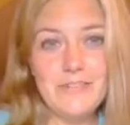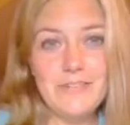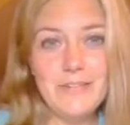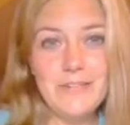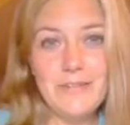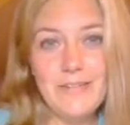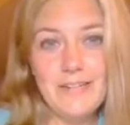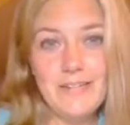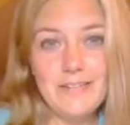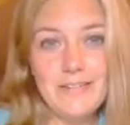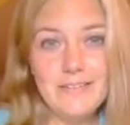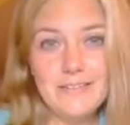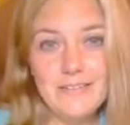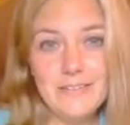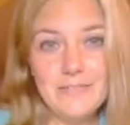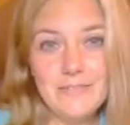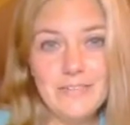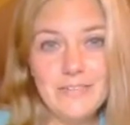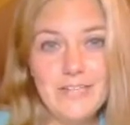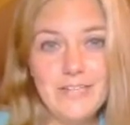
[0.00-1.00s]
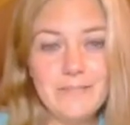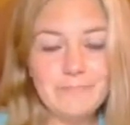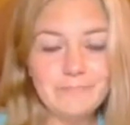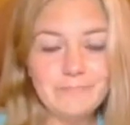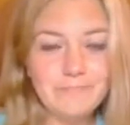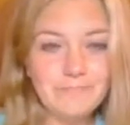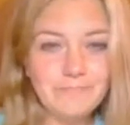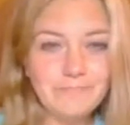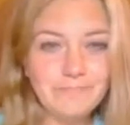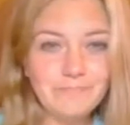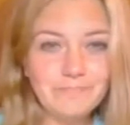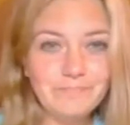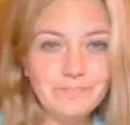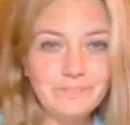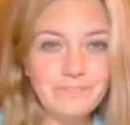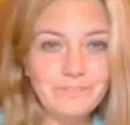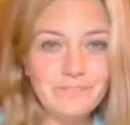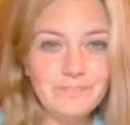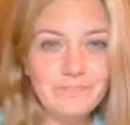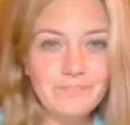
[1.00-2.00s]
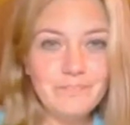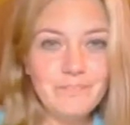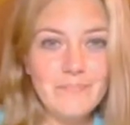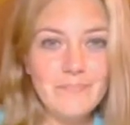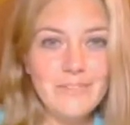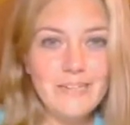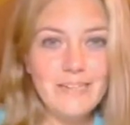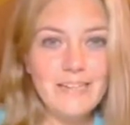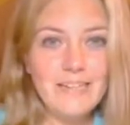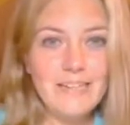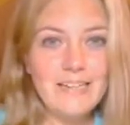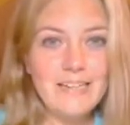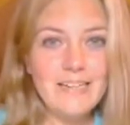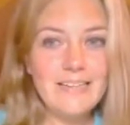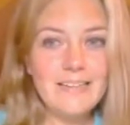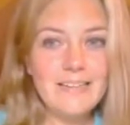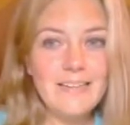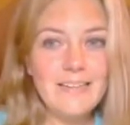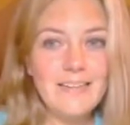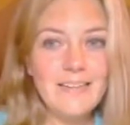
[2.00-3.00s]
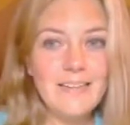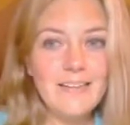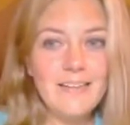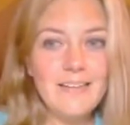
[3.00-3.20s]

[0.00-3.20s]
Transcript: ago, I guess, give or take. And